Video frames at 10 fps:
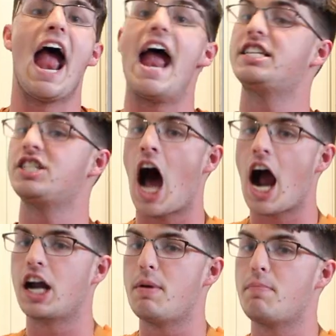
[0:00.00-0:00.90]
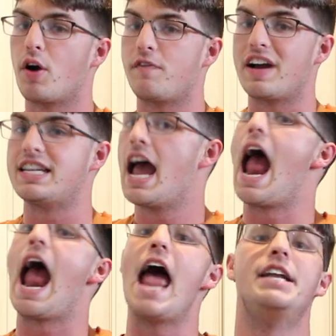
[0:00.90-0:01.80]
It's not gonna be perfect,
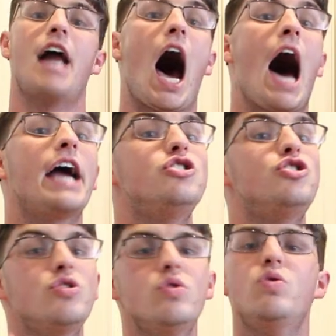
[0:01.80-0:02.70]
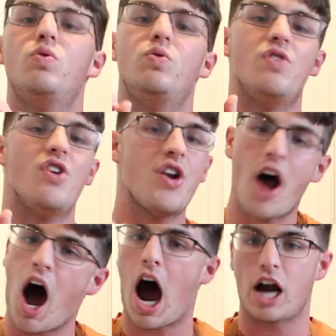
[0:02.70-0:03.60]
and I do
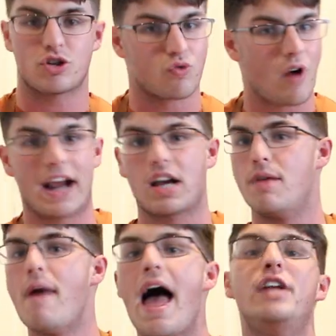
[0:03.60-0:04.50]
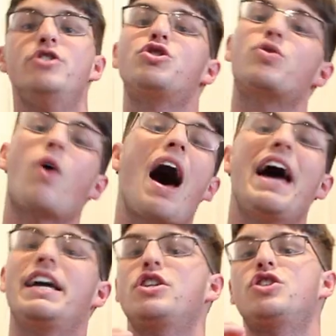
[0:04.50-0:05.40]
not recommend
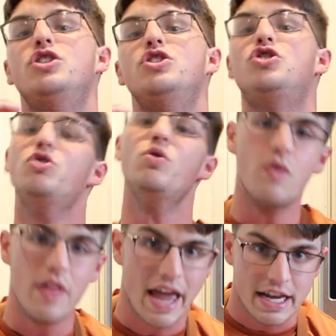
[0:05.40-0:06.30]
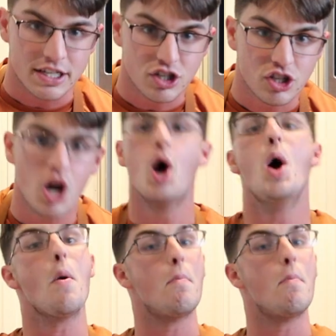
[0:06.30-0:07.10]
trying to do this.